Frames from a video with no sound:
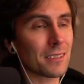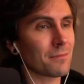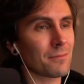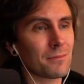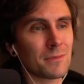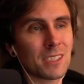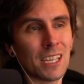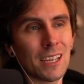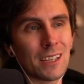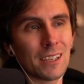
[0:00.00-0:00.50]

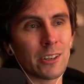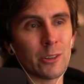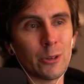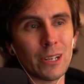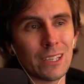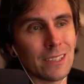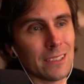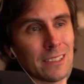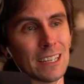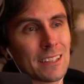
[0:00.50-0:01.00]
Taking away
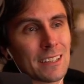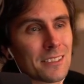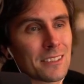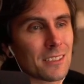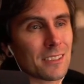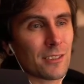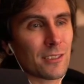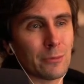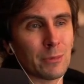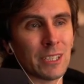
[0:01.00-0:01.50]
the dances
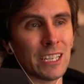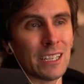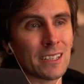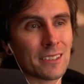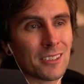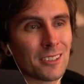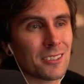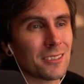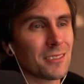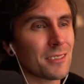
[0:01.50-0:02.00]
from
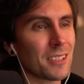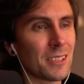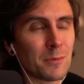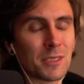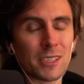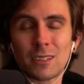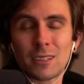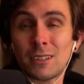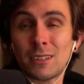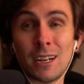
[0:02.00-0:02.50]
dancer seems
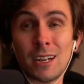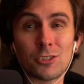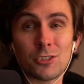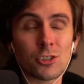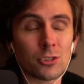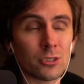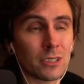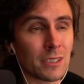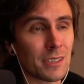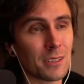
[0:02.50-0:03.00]
like an odd
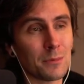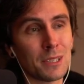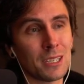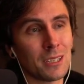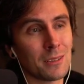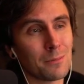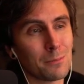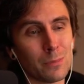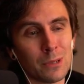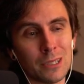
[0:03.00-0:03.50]
choice to me,
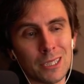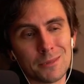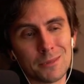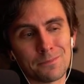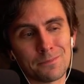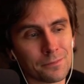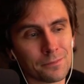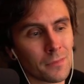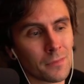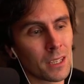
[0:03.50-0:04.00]
but
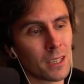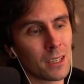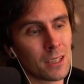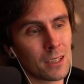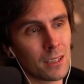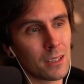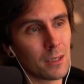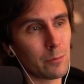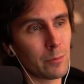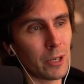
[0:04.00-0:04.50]

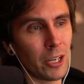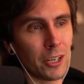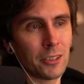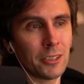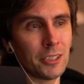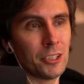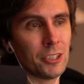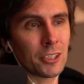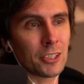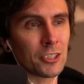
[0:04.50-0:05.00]

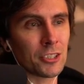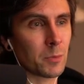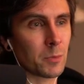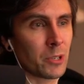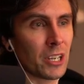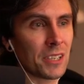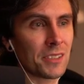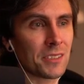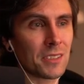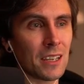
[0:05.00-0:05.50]
apparently you can just
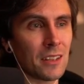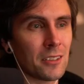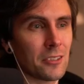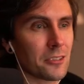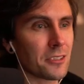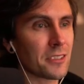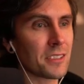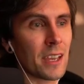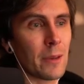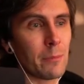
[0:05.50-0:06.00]
press standard
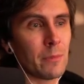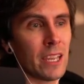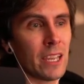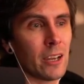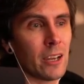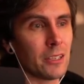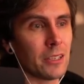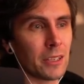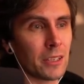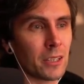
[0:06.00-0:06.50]
step
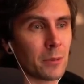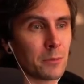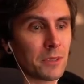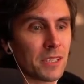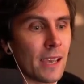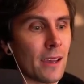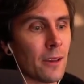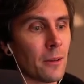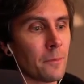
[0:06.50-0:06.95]
now and it comes out.